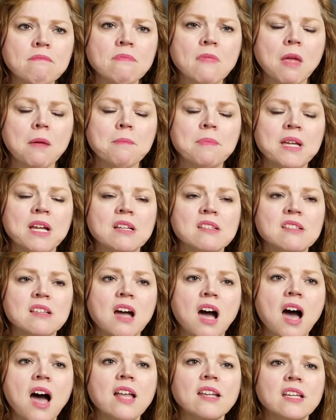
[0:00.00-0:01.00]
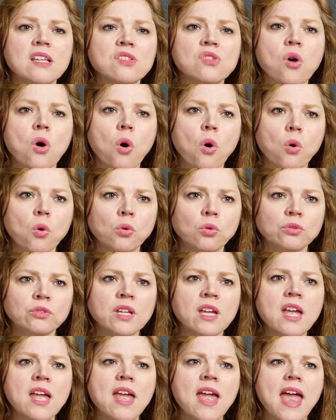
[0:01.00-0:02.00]
Because God is old
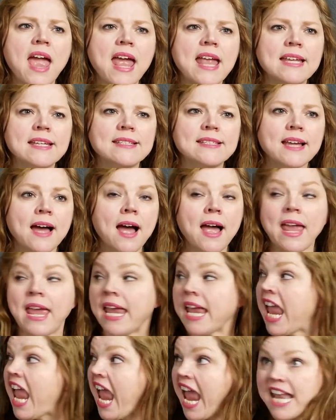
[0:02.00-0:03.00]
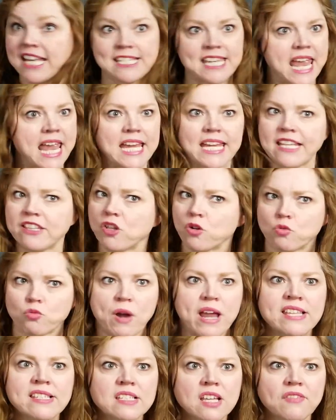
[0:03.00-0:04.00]
and dying and taking the
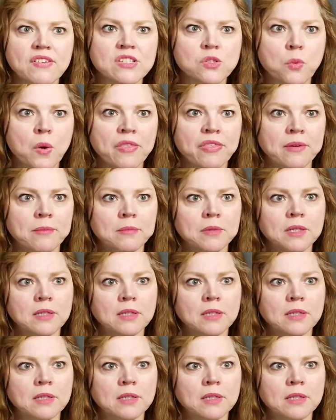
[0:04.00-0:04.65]
rest of us with him.